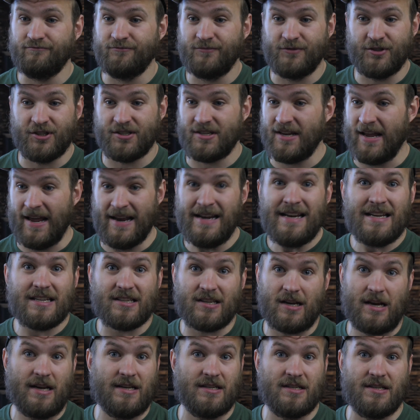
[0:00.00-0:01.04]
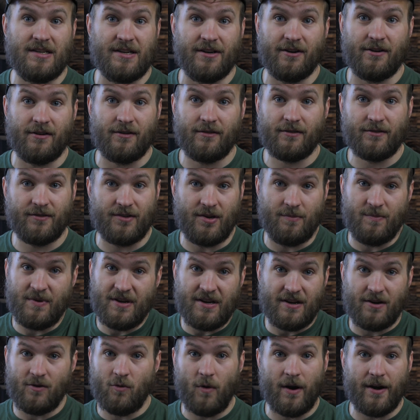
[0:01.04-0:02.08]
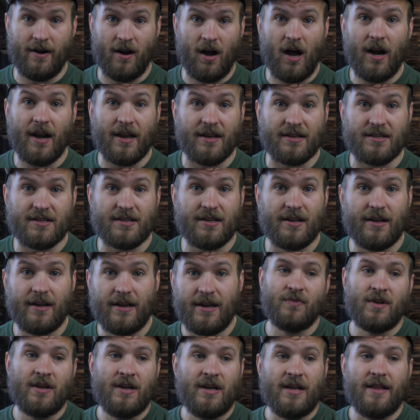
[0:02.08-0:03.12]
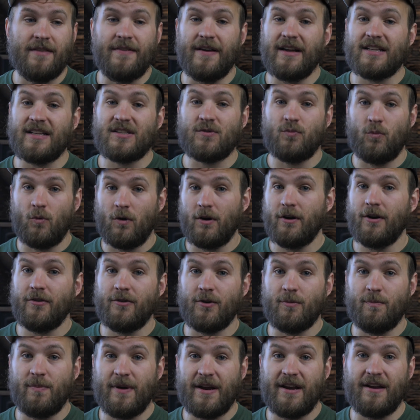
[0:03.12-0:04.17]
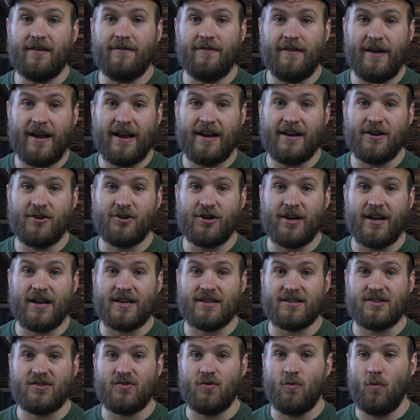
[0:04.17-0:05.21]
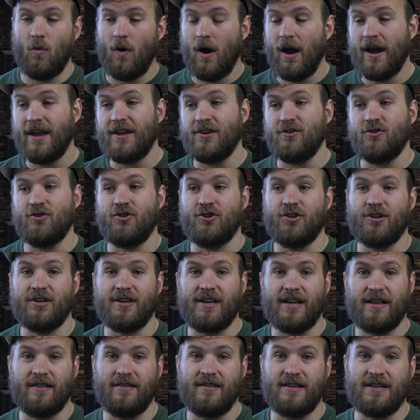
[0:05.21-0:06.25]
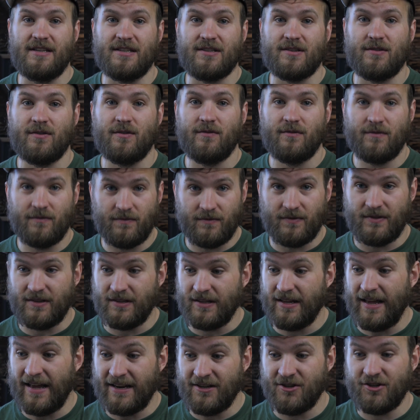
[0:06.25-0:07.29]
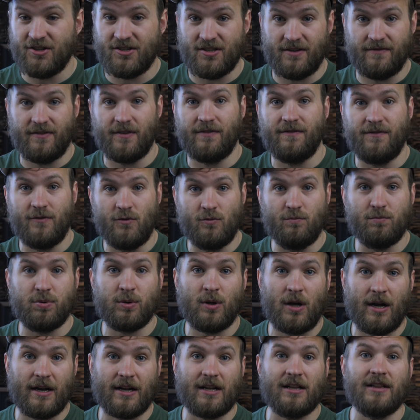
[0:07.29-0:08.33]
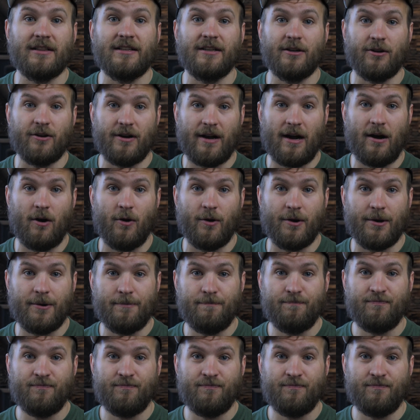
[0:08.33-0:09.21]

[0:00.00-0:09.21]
just any size deer, to be quite honest. That's one other big advantage as to why you should get these edges of the food plot cleared out.